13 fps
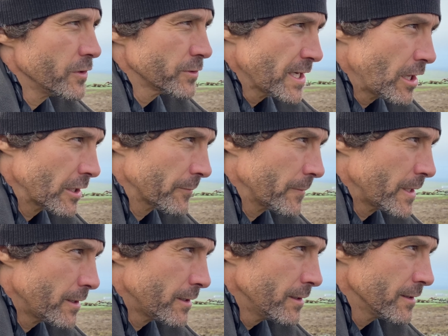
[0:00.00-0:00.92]
you're telling
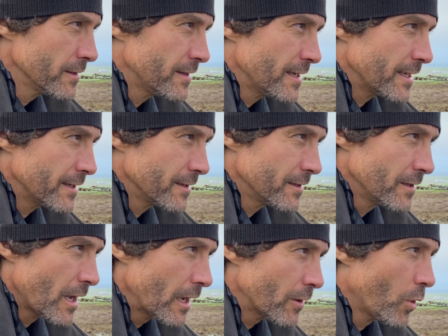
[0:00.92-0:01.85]
me that
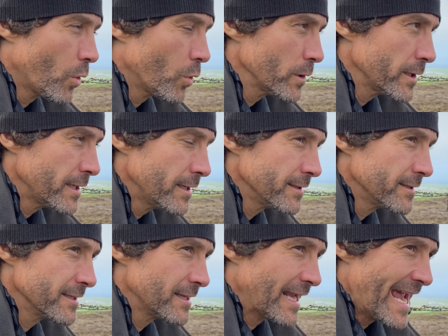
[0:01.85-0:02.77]
not only
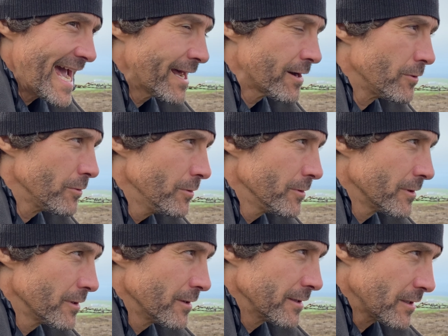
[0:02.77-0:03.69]
did the cattle
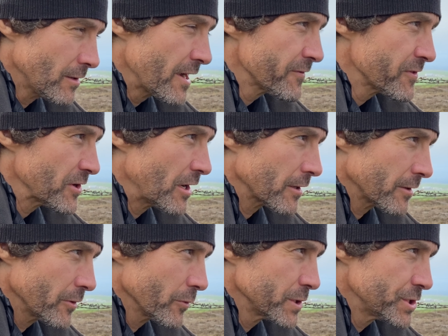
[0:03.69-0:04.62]
and the livestock
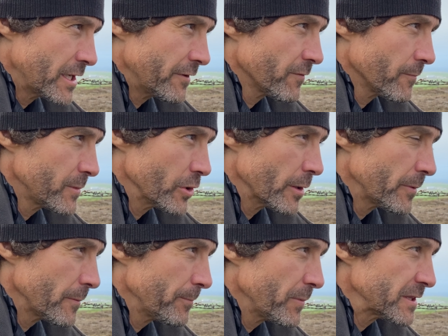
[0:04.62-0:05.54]
originate from
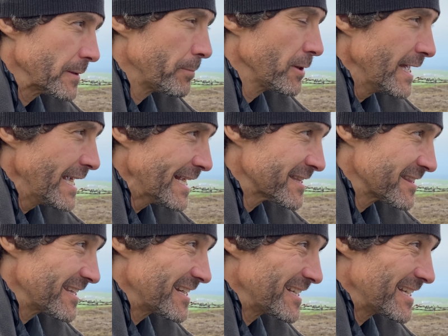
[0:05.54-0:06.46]
Europe, but the plants
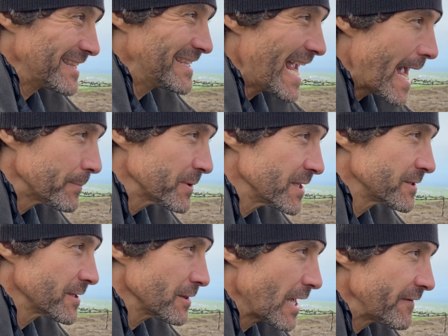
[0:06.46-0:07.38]
that had
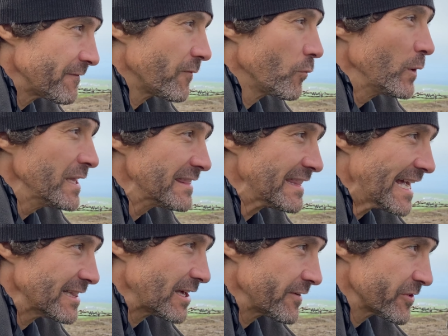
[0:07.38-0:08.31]
adapted to life with
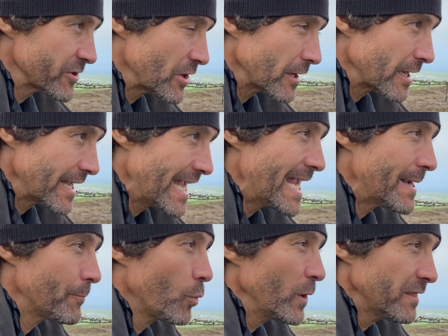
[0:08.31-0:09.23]
that livestock
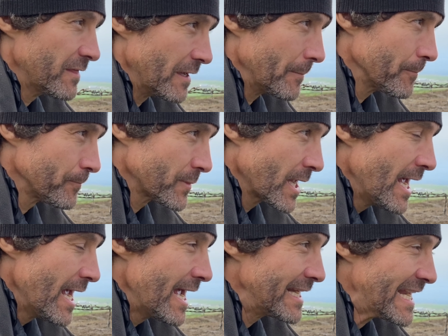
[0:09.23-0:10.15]
came with them
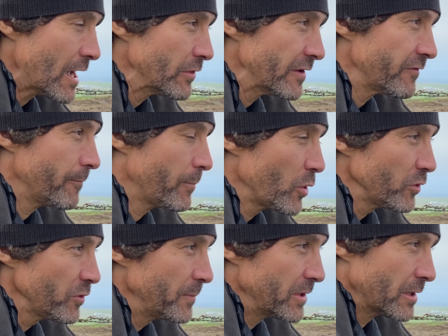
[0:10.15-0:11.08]
and now they've
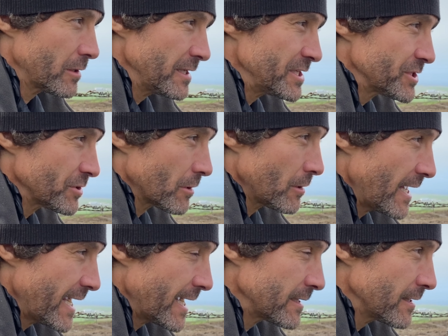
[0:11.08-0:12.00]
both been unleashed on
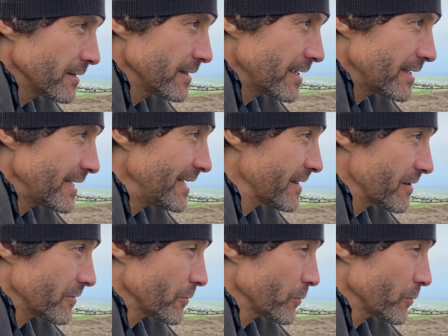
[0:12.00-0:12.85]
land that isn't